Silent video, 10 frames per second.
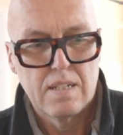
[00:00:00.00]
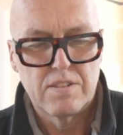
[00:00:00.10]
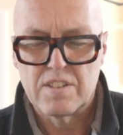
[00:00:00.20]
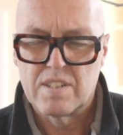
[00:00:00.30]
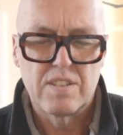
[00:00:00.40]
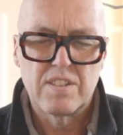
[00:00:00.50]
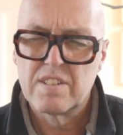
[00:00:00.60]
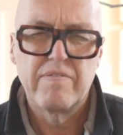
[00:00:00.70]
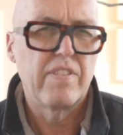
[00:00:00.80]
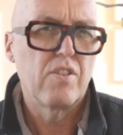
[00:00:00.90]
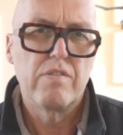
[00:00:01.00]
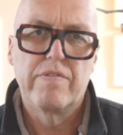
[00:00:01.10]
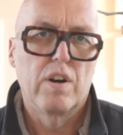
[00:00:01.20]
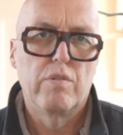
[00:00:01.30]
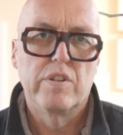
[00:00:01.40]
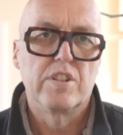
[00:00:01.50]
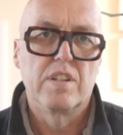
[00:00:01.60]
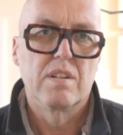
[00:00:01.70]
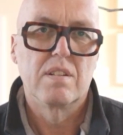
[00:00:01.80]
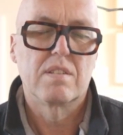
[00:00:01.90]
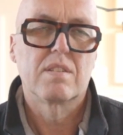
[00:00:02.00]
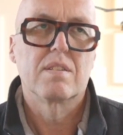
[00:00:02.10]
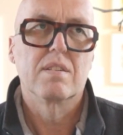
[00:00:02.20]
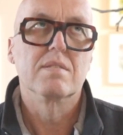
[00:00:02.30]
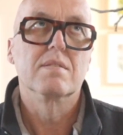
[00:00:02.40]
Just very velvety. It's